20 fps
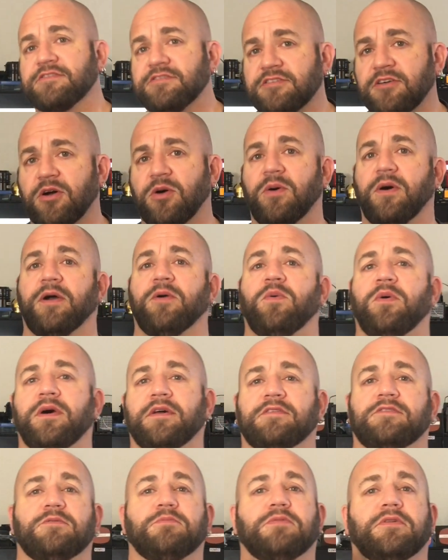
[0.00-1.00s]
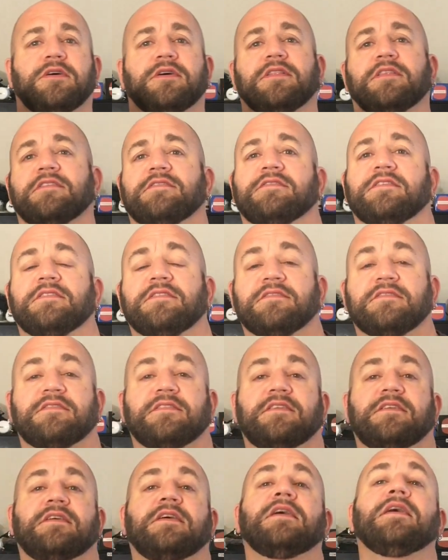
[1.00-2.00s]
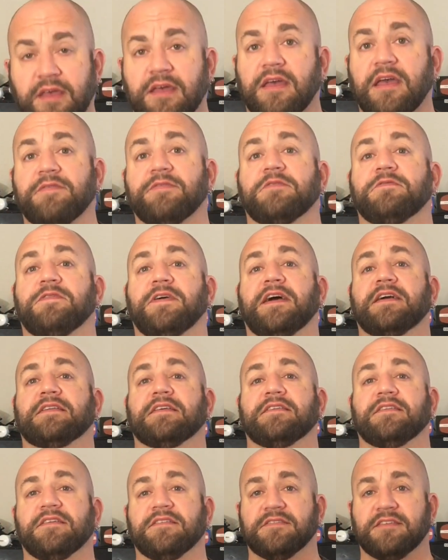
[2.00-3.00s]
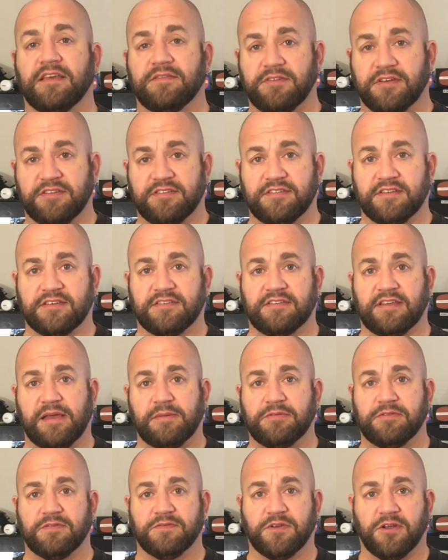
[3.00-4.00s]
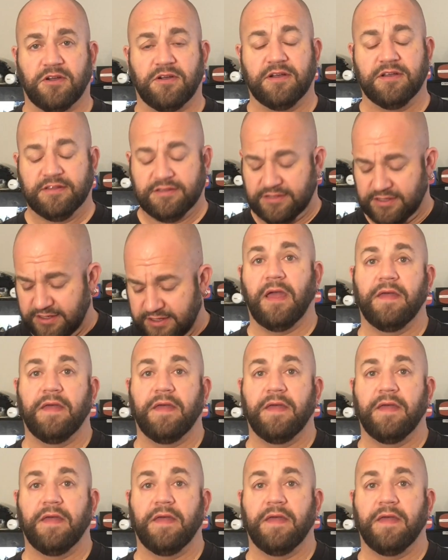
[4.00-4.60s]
So I want to plug this in, see if in fact it does give us six amps of current.